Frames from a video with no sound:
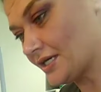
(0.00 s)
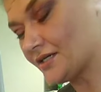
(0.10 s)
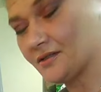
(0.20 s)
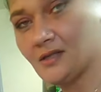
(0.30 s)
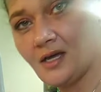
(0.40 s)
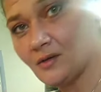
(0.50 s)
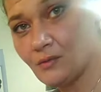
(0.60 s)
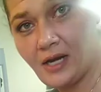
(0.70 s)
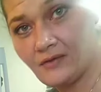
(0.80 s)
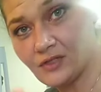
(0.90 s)
or a lot of
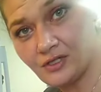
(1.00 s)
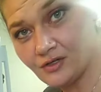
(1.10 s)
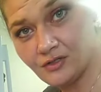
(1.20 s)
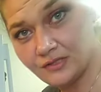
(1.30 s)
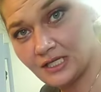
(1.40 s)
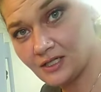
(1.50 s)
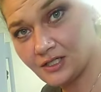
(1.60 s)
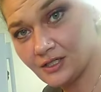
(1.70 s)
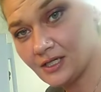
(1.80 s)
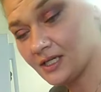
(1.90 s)
whatever you're using to
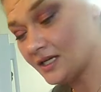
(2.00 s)
cook,